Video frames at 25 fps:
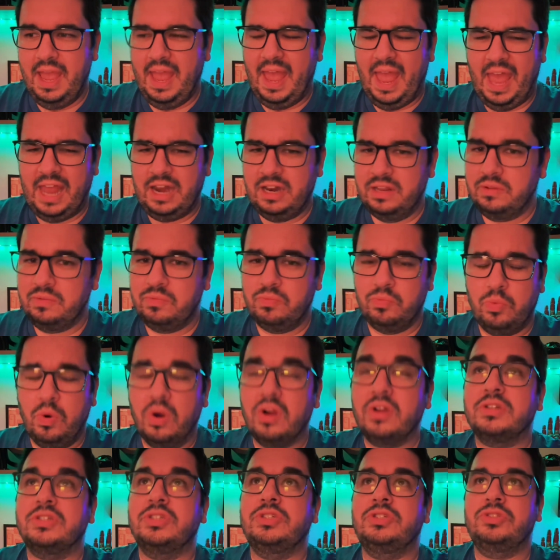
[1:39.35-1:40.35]
and it
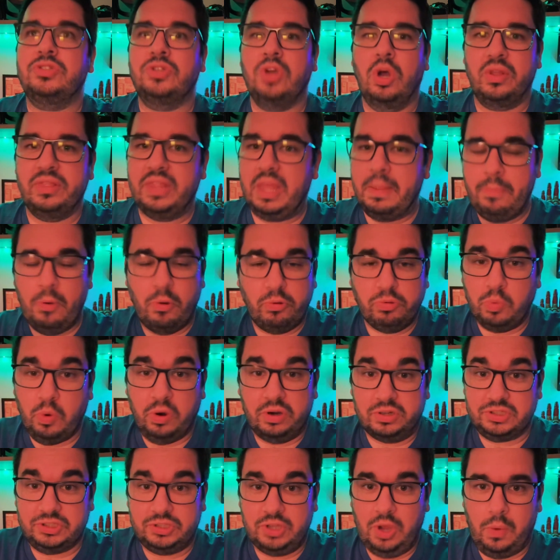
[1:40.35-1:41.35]
works so, they both
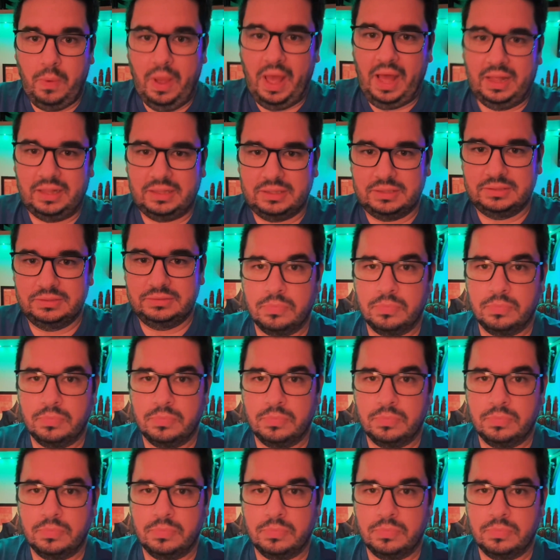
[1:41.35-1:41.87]
work so well.